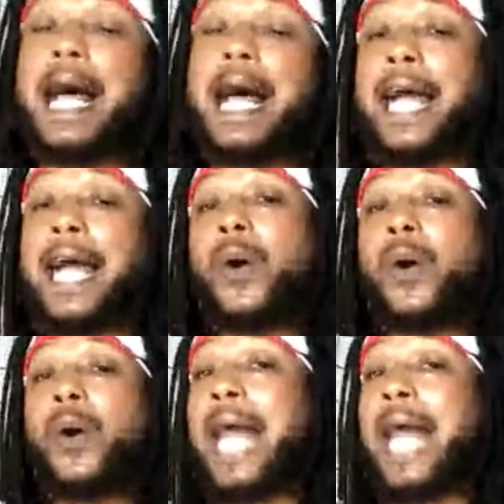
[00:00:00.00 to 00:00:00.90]
I
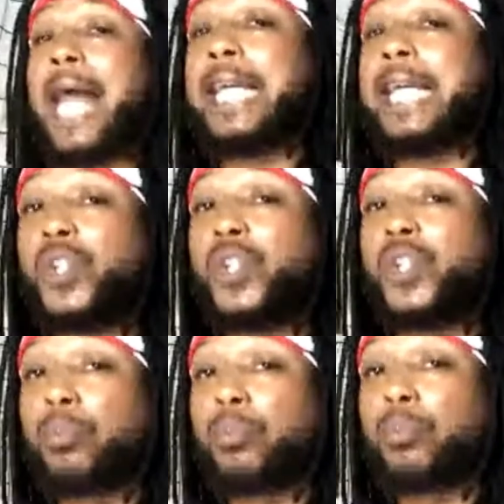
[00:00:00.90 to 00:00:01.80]
know I like
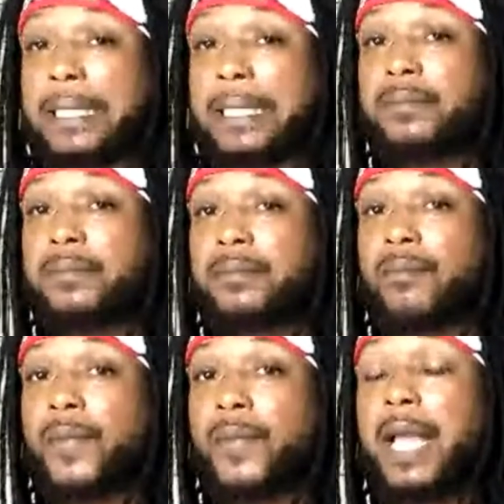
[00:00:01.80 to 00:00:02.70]
Cheryl Brady.
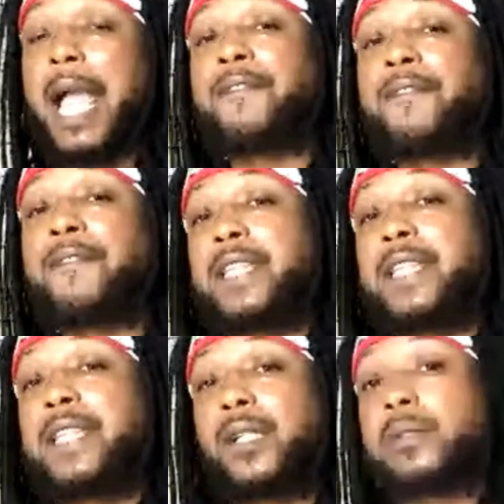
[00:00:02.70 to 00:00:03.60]
And for
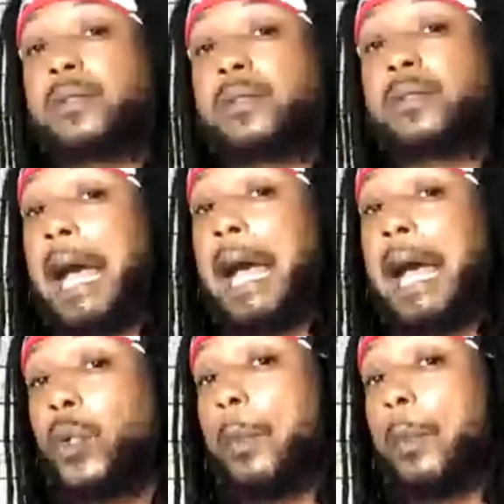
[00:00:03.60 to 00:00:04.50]
years,
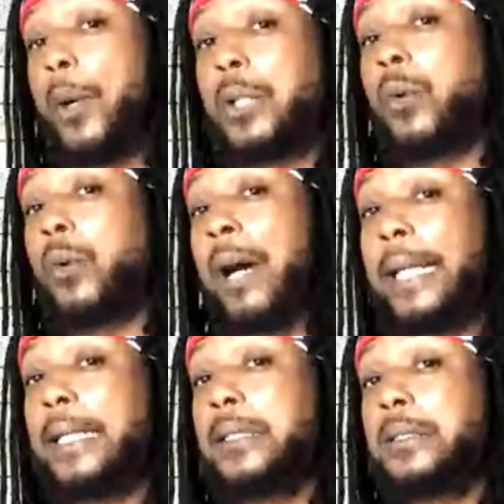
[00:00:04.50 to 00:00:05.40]
I thought Paula
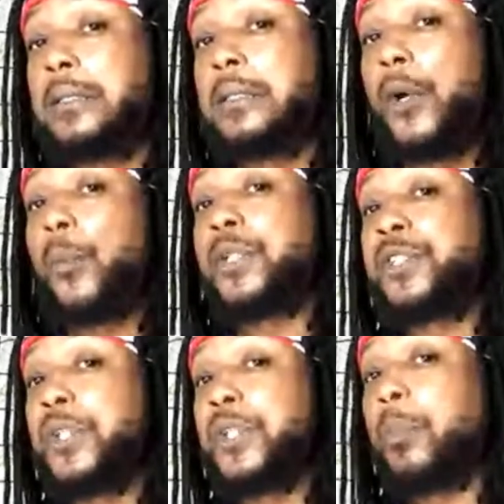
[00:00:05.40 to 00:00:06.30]
White was
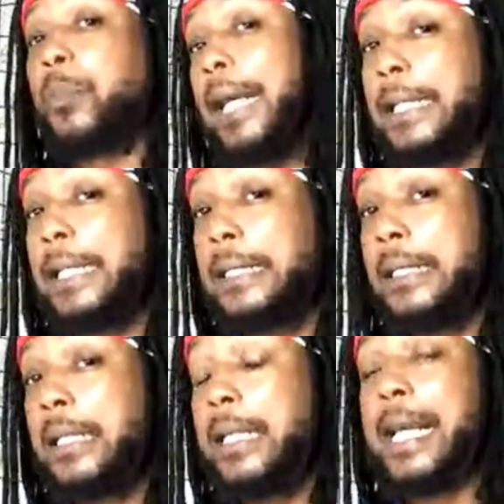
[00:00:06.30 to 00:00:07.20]
Cheryl Brady.
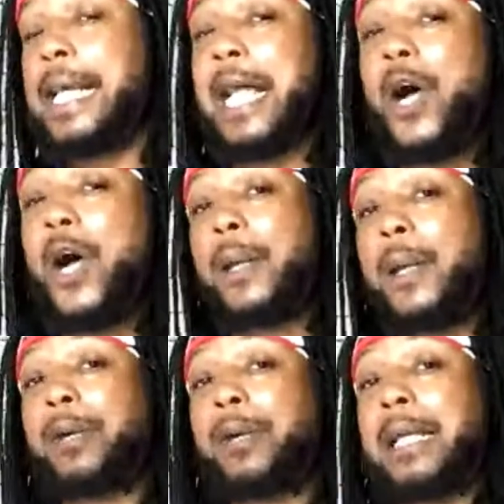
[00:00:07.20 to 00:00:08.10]
And I
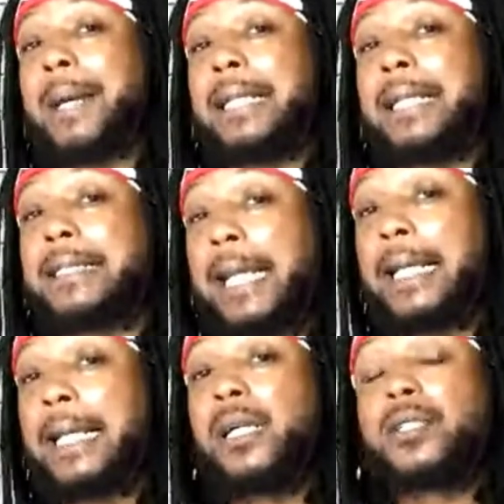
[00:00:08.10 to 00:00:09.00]
went breaking my
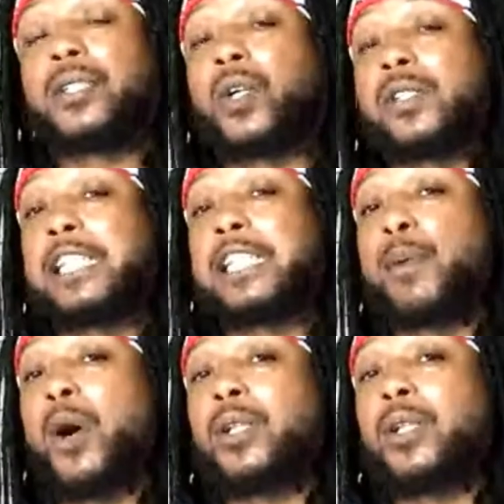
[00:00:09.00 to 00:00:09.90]
neck to go see
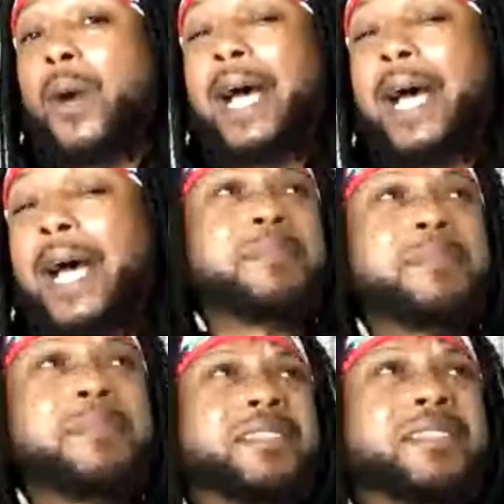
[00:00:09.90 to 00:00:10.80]
Paula White, and I'm
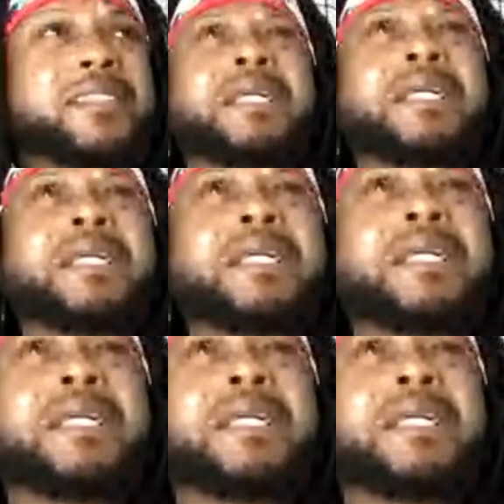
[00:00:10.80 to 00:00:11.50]
sitting there and I'm like,